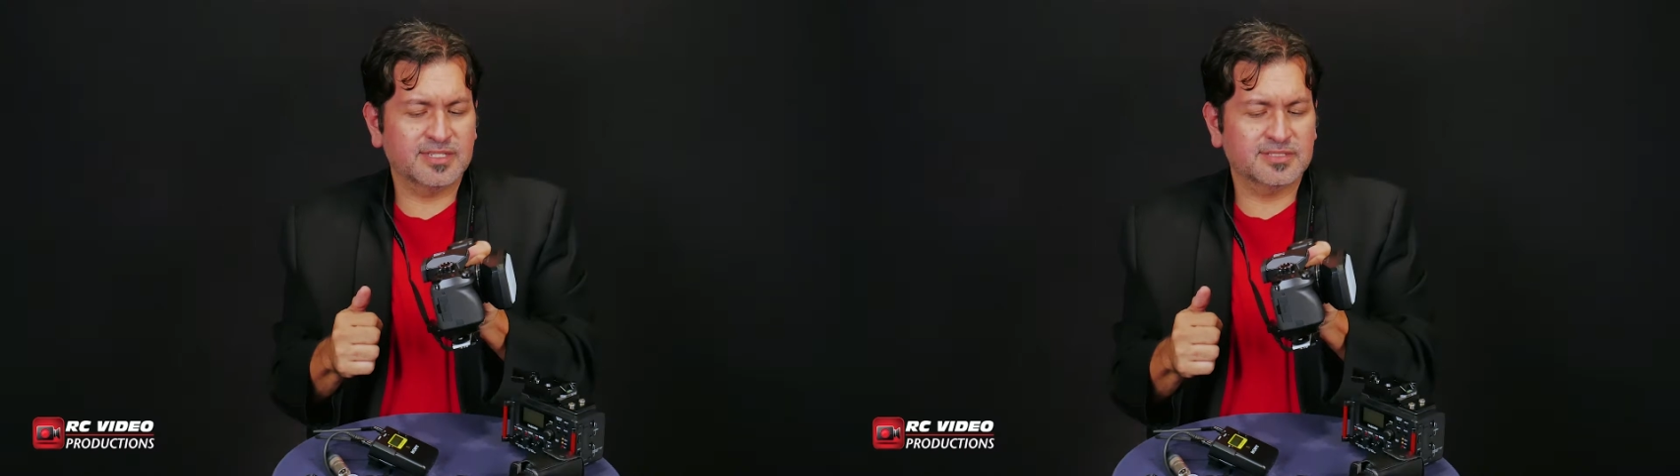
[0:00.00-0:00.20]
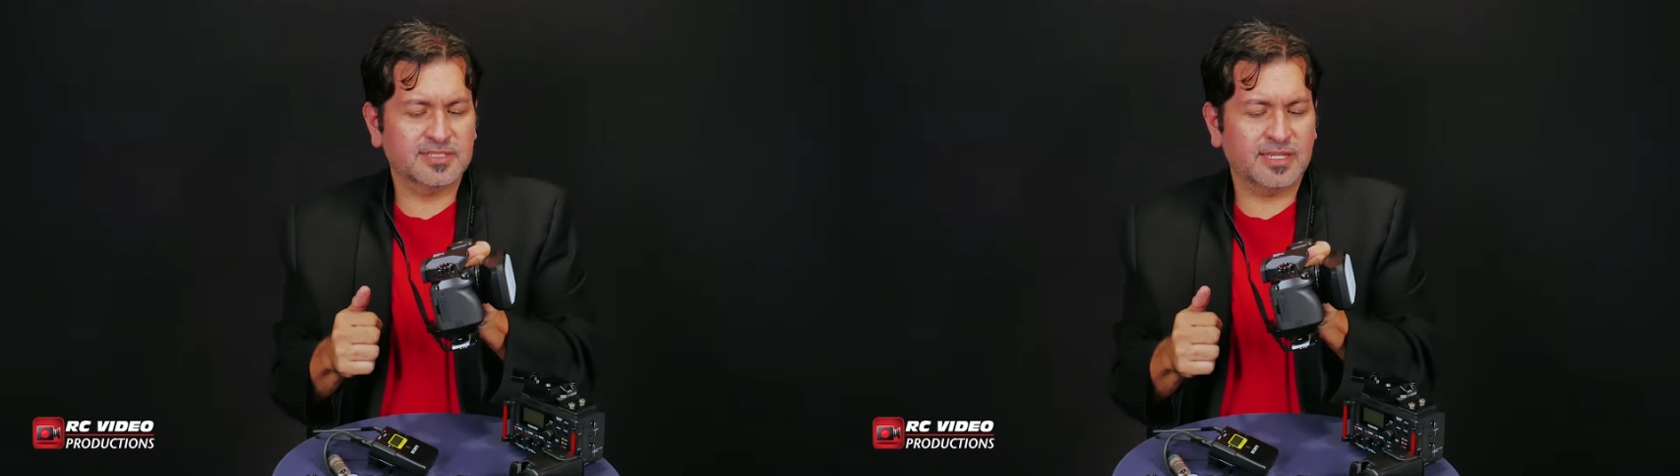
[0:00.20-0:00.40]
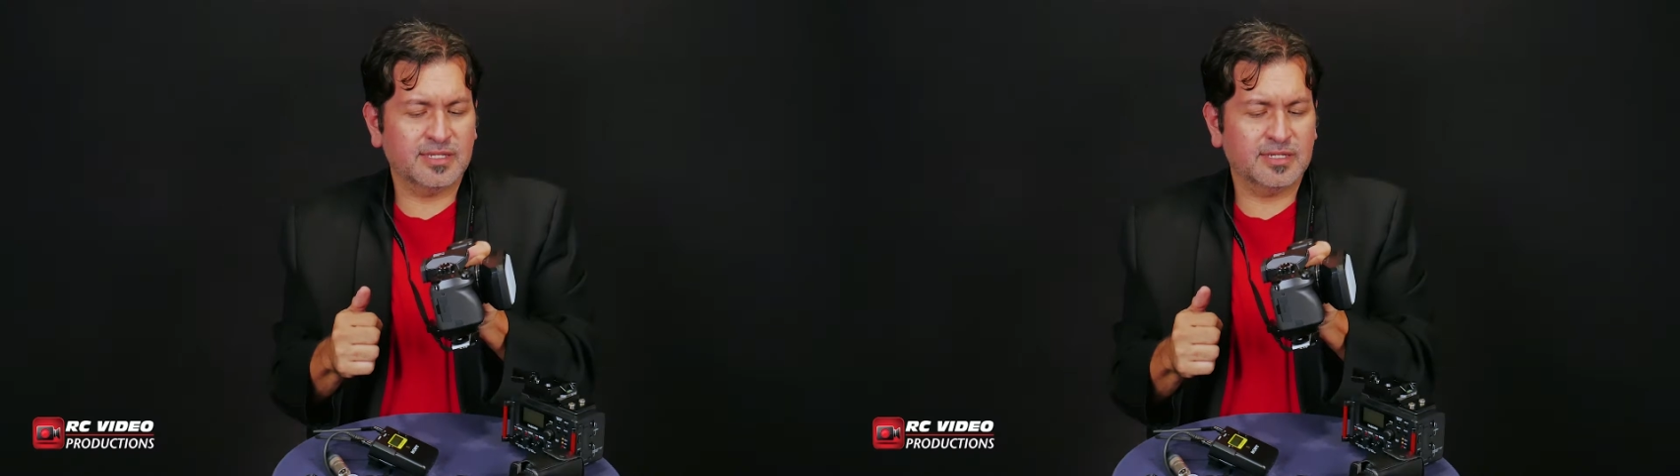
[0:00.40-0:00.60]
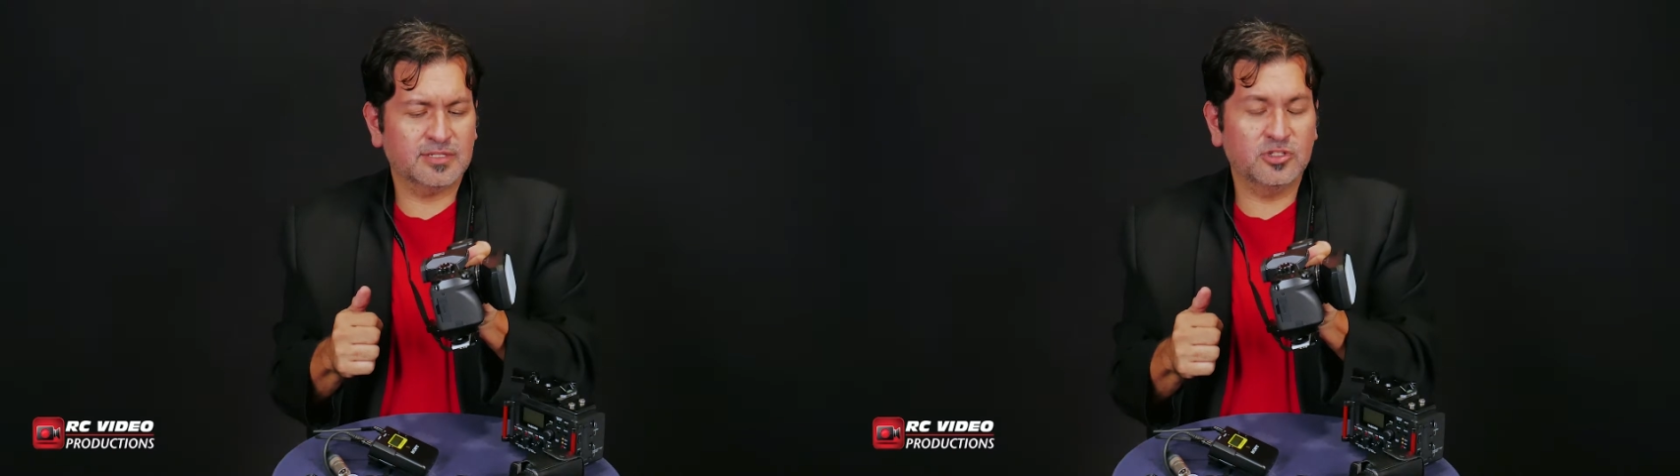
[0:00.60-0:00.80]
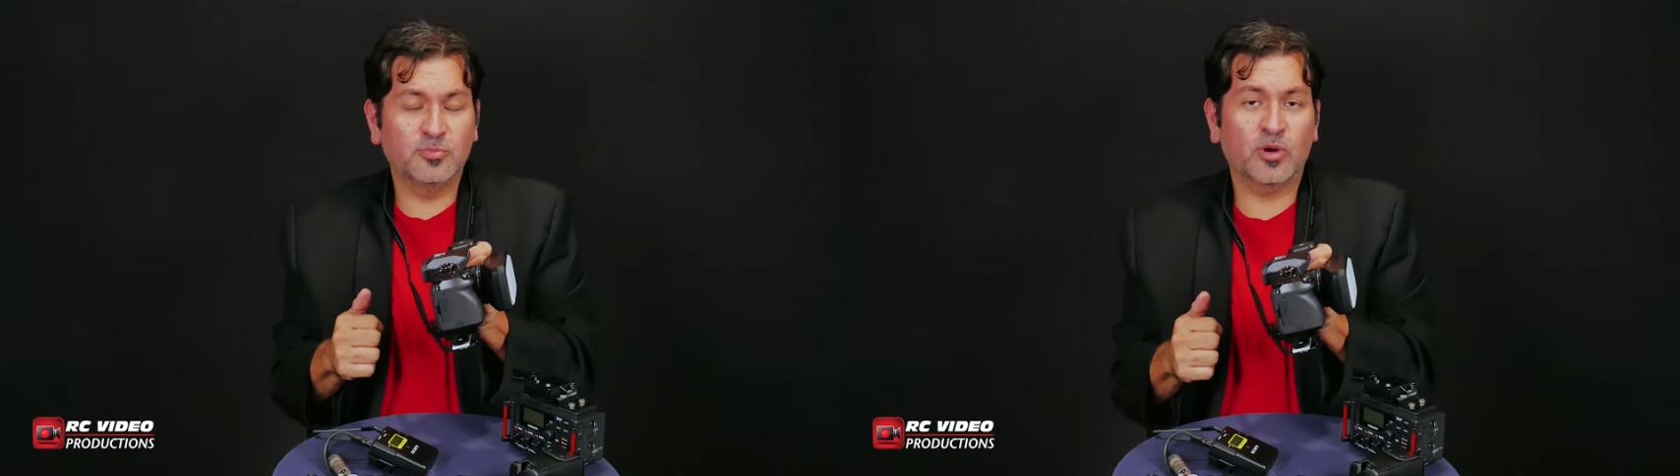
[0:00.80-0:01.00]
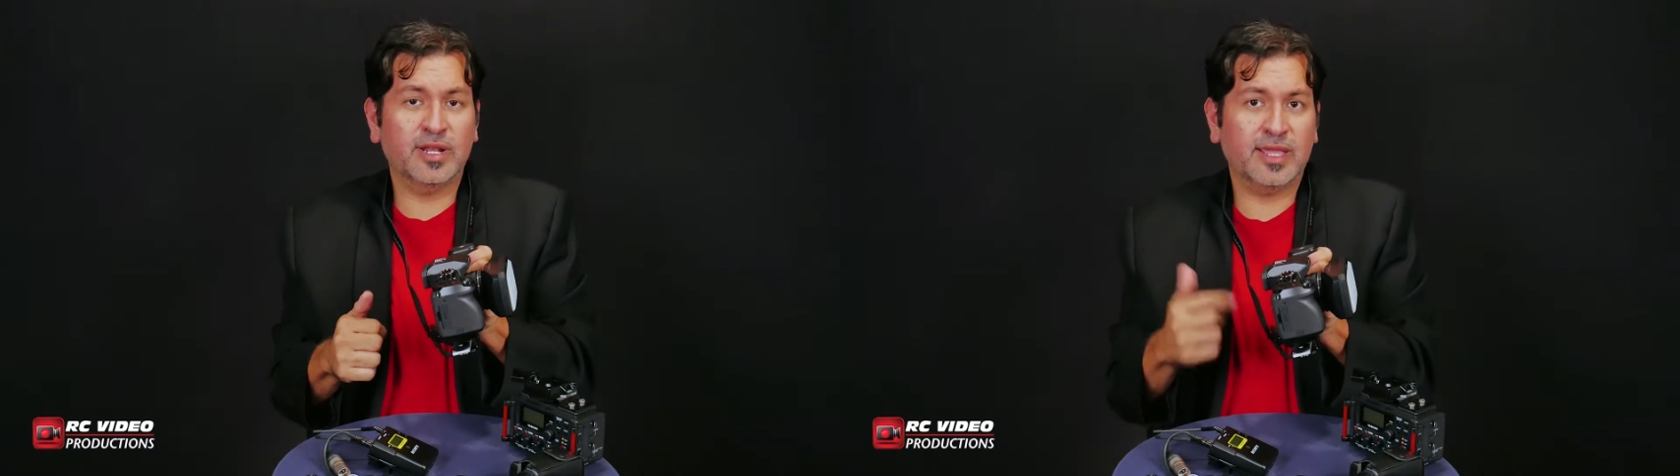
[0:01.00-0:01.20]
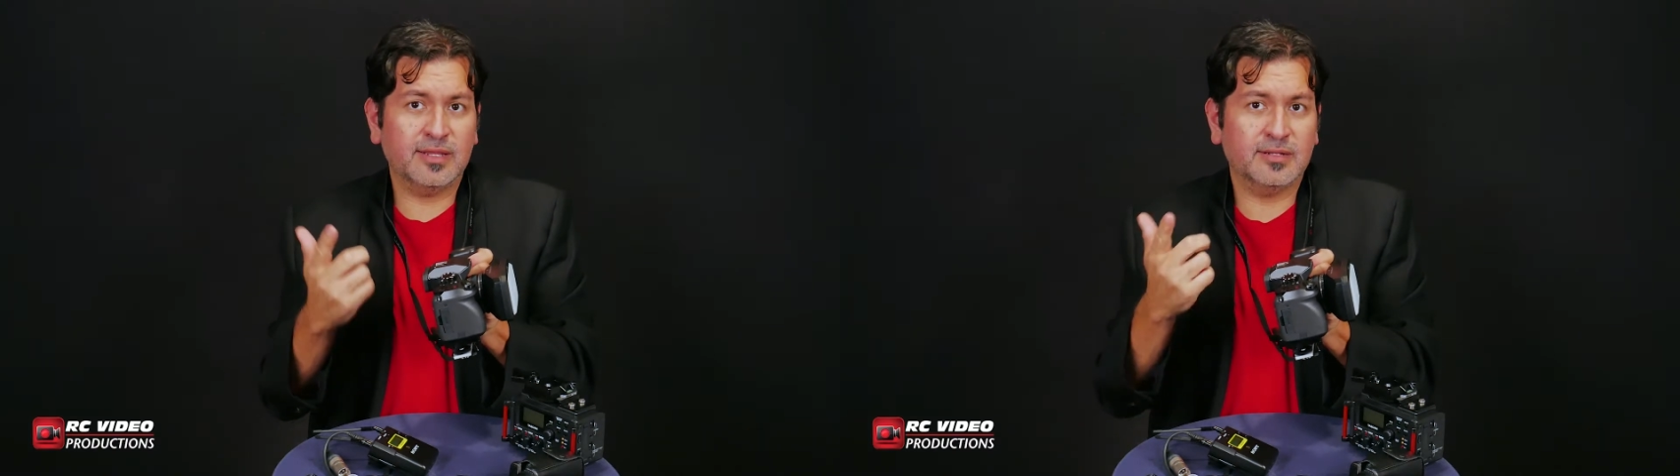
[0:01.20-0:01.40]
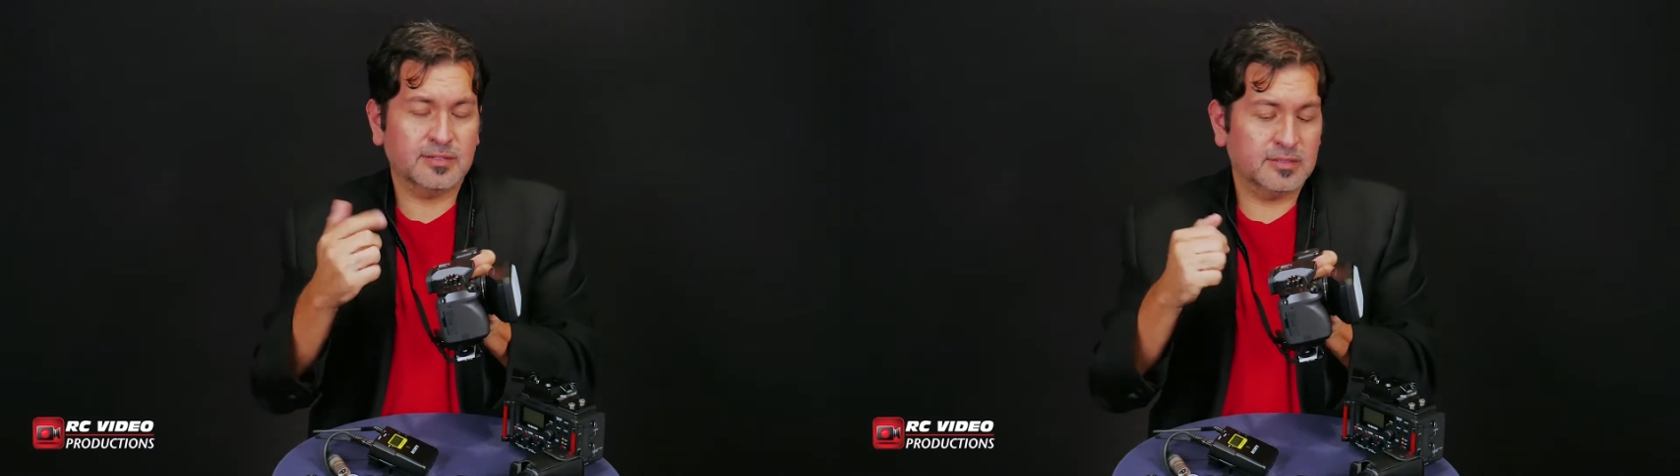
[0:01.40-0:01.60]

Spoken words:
That's a 2.8